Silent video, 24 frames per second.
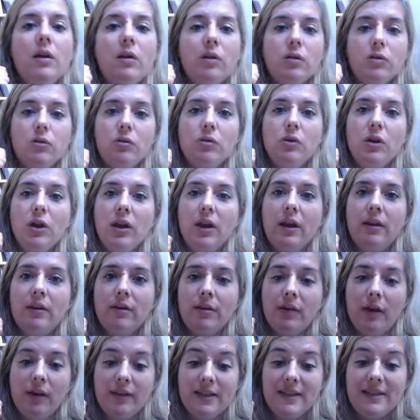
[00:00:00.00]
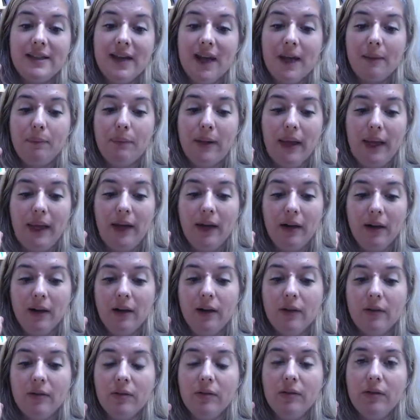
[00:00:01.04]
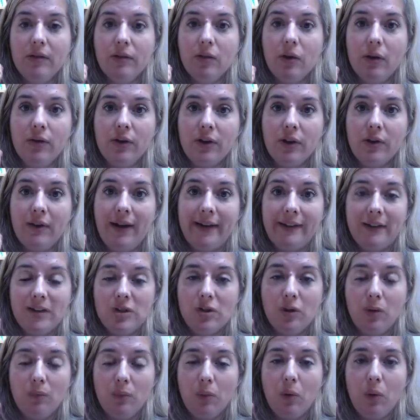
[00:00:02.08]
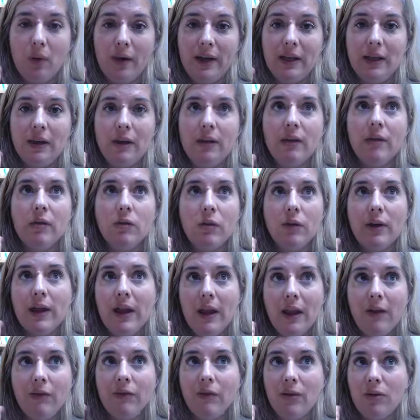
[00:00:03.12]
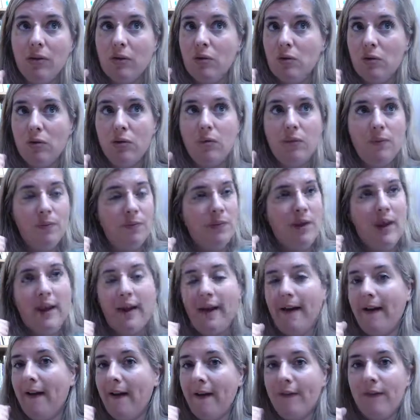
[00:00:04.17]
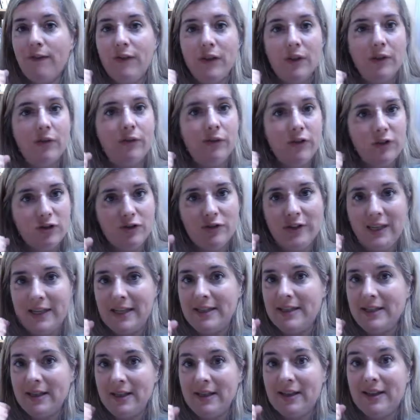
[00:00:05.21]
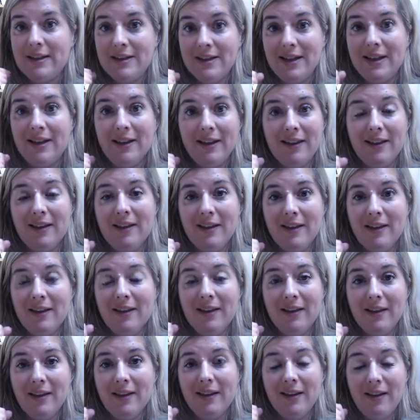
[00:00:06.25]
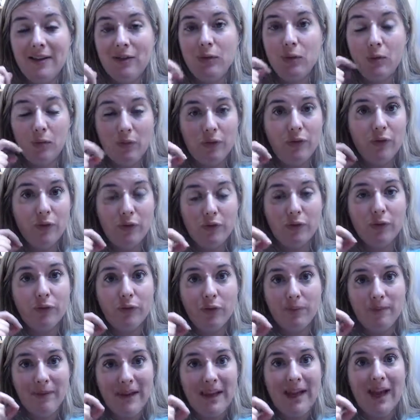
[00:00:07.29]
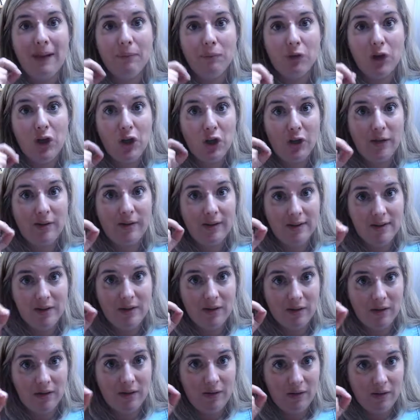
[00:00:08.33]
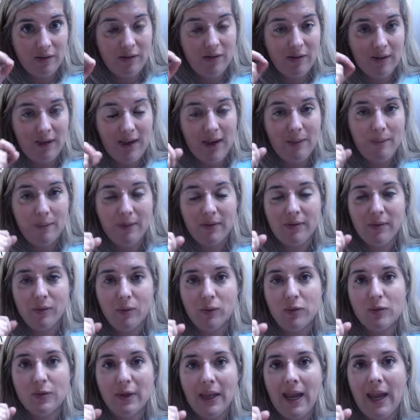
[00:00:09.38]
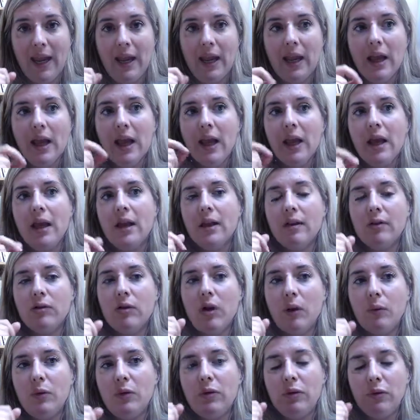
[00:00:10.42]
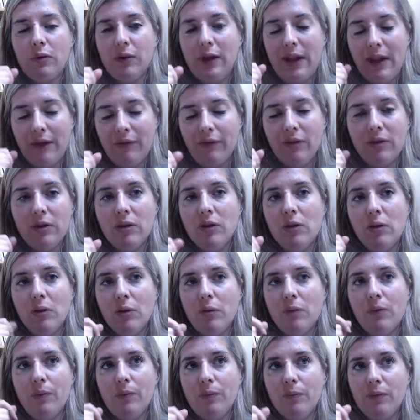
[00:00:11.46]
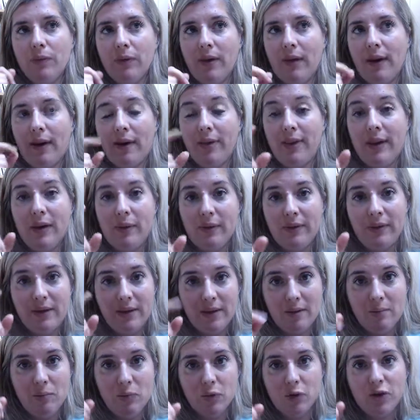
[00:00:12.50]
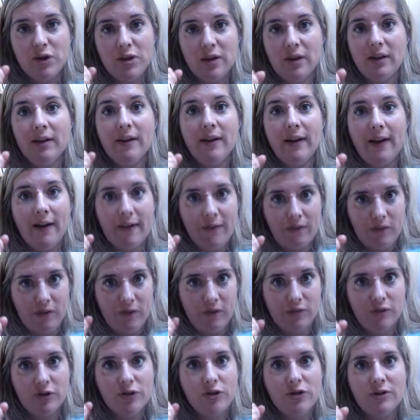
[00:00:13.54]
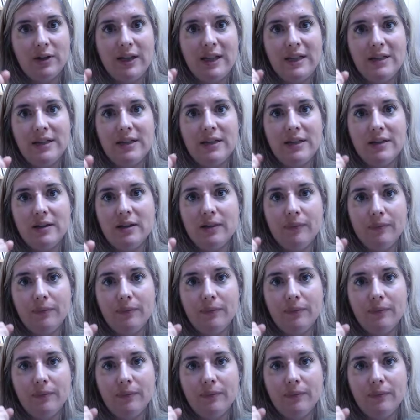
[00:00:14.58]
So you can start to tap here. So this is called the karate chop point. So even though I feel frustrated, so for me, I'm going to use the dinner episode, okay? So I would do even though, and then I say the emotion, I feel frustrated,